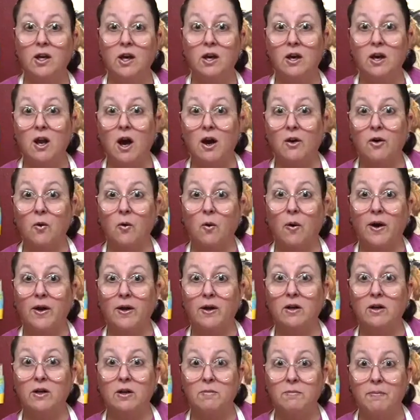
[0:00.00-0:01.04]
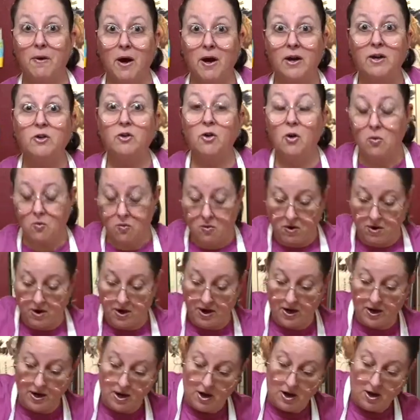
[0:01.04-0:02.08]
and not quite combined. Don't
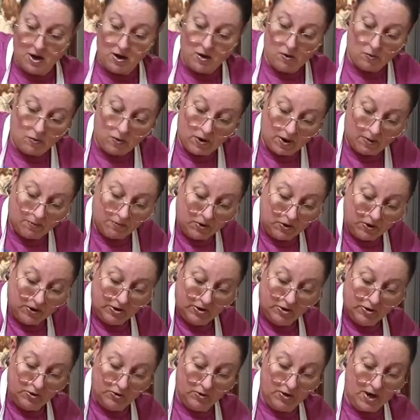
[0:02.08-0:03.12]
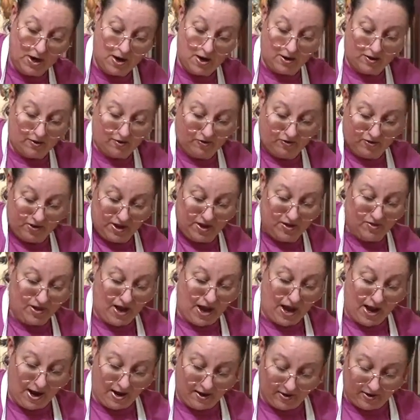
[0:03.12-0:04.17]
worry. What I'm going to do next is
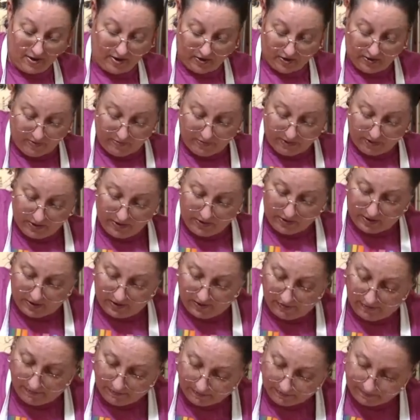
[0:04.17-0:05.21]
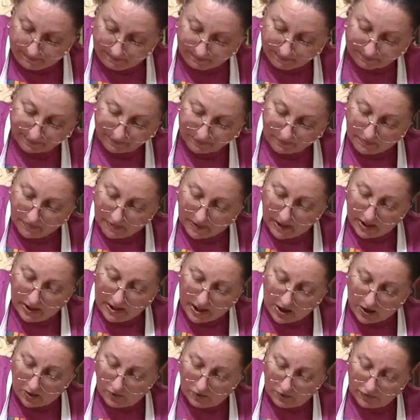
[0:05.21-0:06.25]
add the milk.
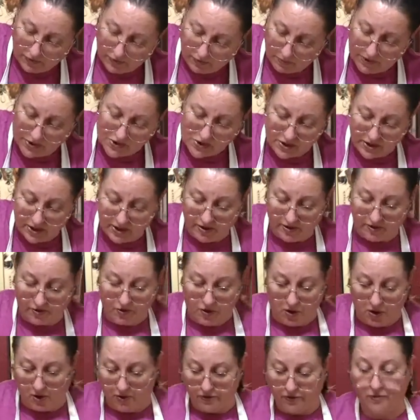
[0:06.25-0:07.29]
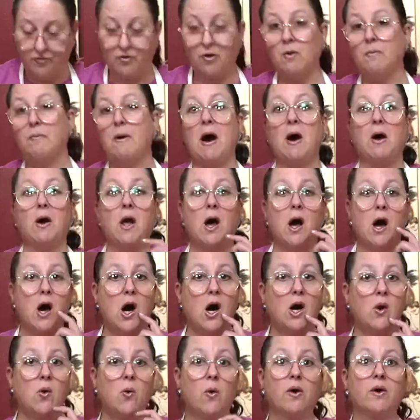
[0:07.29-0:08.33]
Now, originally this calls for about
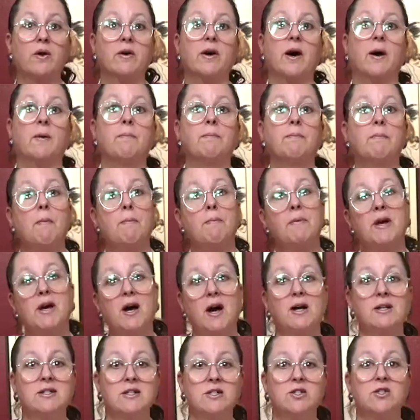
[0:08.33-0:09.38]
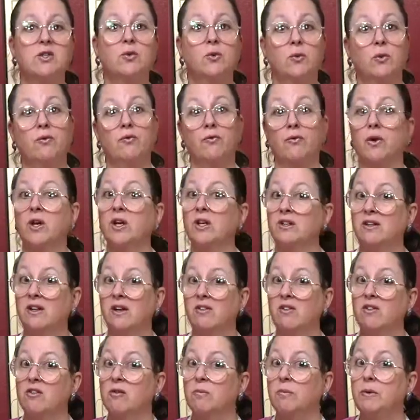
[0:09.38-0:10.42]
1/4 cup, but because it's gluten-free and
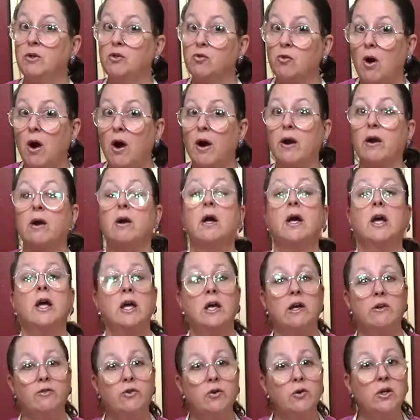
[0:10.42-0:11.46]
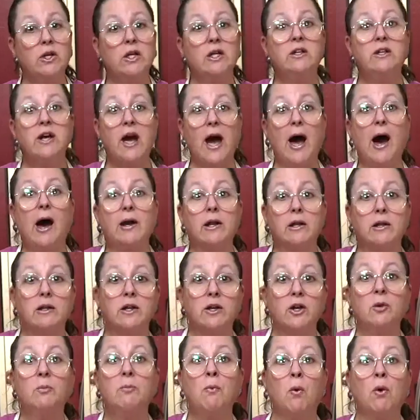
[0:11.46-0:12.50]
tends to be drier, if you need to add a
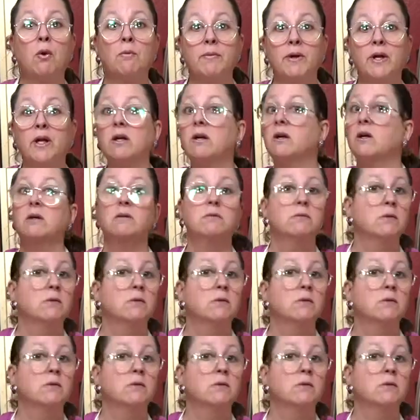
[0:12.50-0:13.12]
little more milk,